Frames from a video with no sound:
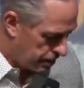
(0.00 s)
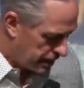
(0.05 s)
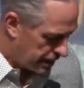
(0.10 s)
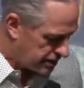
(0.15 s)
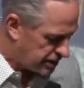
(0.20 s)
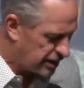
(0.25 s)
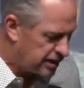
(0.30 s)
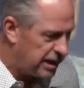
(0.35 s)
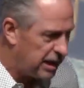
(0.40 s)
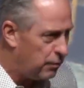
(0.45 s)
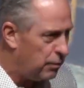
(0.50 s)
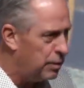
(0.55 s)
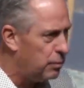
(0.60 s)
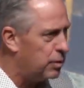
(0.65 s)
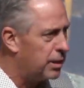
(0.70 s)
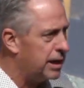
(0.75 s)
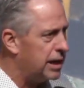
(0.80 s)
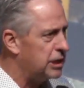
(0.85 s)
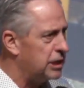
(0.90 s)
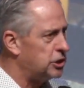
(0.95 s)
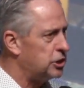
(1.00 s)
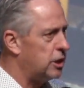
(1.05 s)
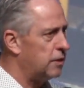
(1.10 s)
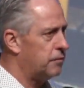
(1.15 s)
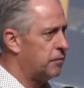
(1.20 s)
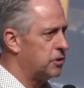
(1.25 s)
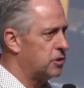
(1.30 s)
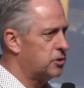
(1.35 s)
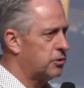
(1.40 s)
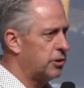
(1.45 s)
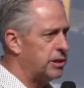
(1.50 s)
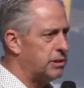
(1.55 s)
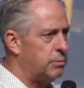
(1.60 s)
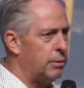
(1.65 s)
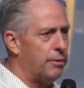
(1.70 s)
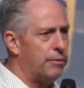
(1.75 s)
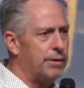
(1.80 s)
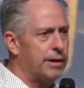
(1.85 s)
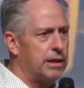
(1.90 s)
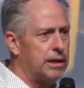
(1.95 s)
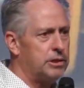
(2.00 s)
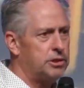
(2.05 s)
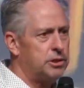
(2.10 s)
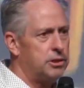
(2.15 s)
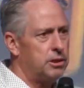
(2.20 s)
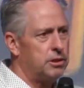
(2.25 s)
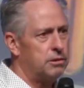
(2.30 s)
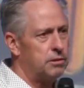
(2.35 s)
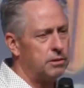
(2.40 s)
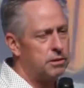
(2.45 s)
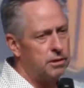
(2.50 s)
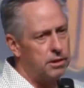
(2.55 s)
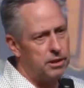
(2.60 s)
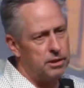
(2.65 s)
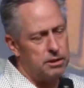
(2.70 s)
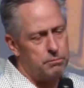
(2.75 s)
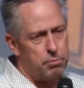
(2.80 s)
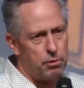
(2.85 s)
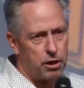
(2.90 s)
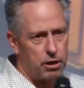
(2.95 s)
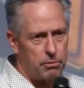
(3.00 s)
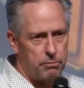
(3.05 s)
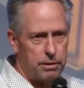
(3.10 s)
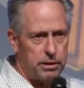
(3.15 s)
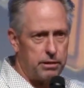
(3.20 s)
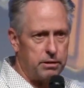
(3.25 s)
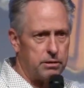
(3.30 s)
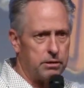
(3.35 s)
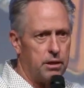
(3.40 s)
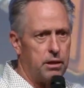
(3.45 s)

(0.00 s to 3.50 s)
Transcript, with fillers: I said, Ted, we want to get you off the streets. We want to get you an apartment.